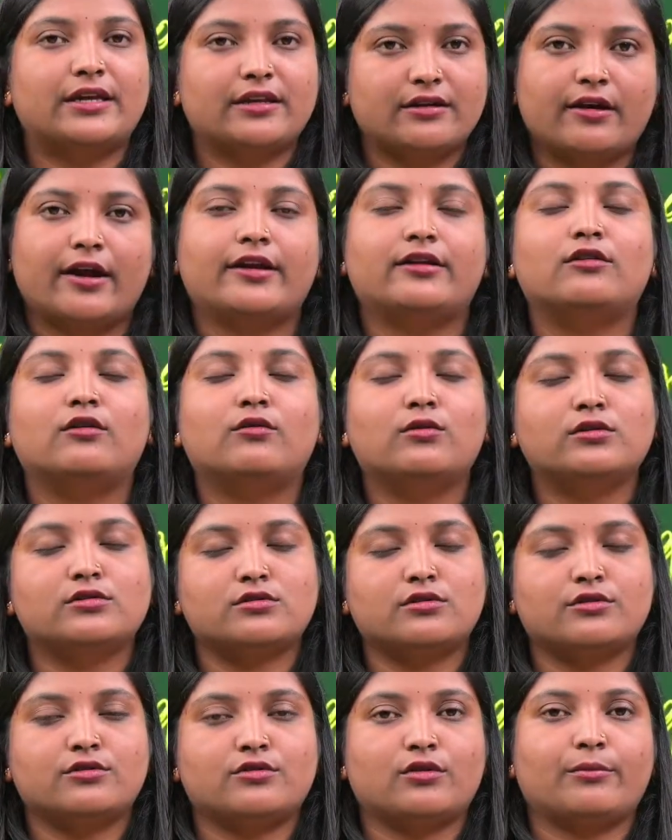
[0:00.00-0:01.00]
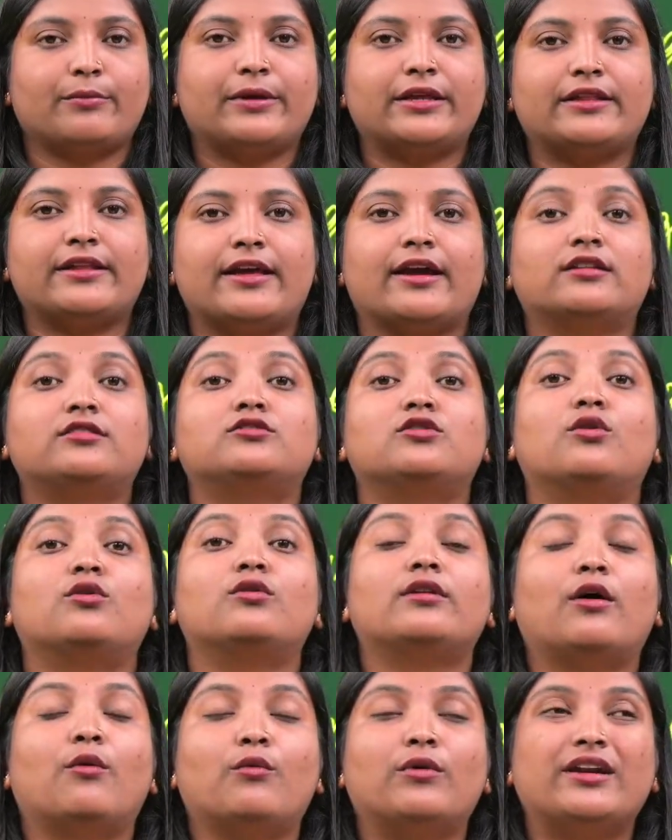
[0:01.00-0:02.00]
now also it will be there. So
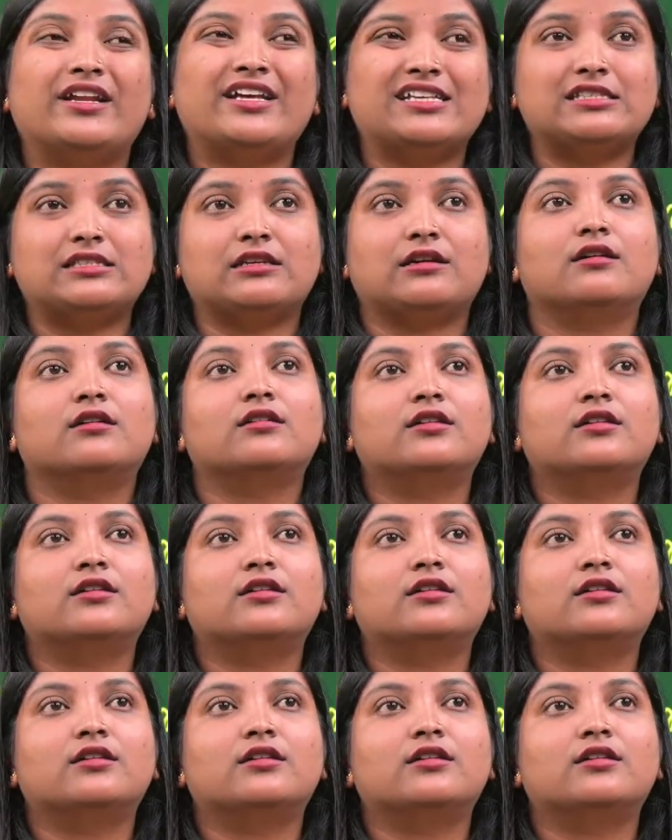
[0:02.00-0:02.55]
nowadays the